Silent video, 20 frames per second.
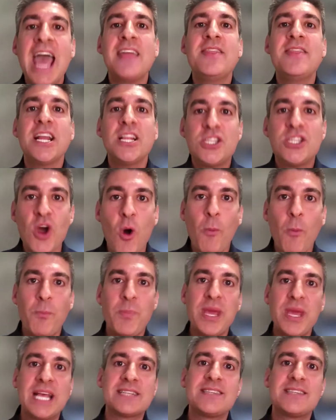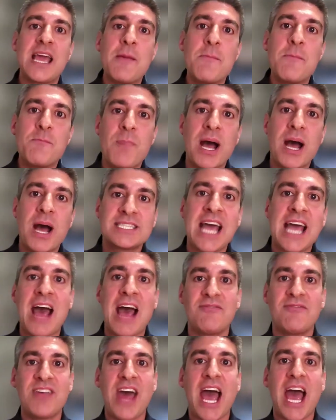And they don't because they must
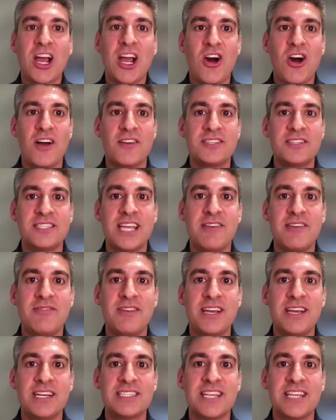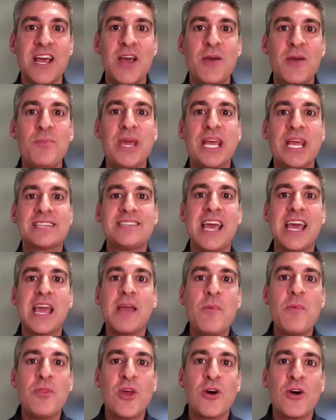have that cost savings, because
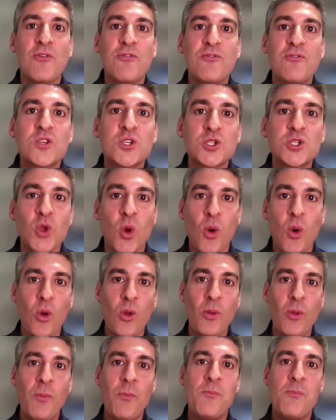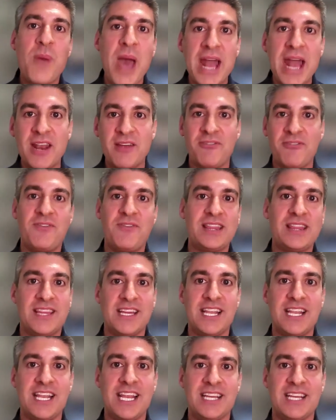the sole benefit
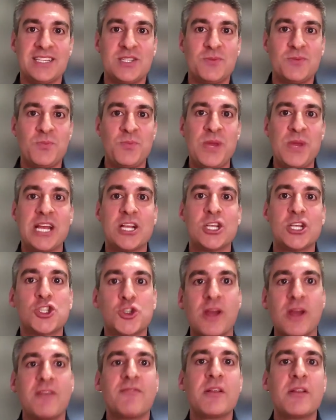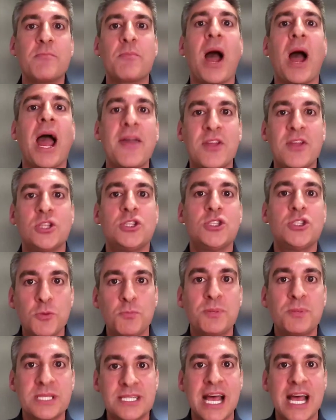that is being driven by the
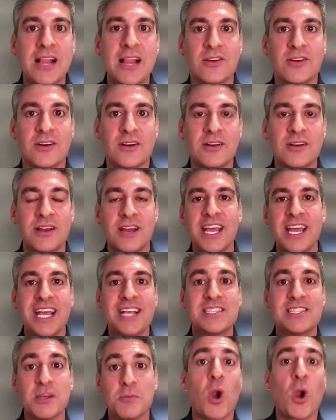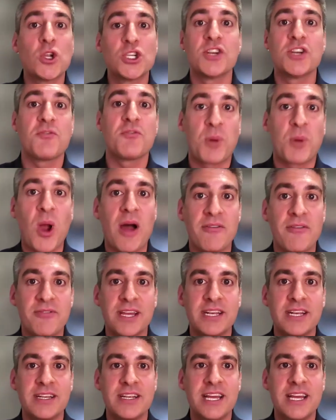dupe seller is the margin of
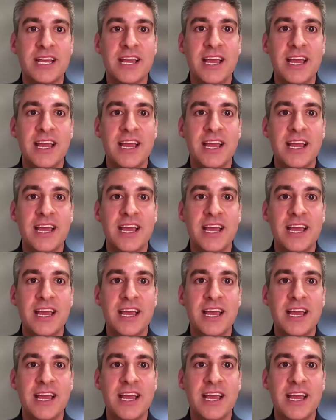profit.